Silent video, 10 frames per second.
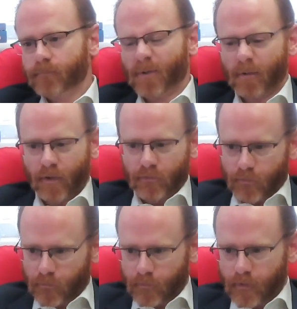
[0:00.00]
so anyway,
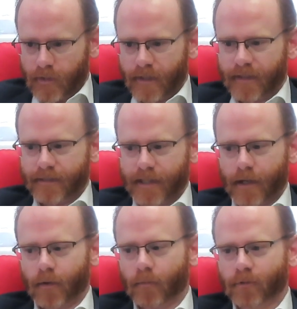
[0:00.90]
so
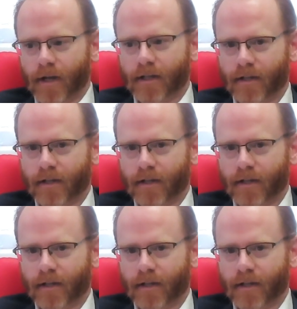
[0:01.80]
now I'm trying to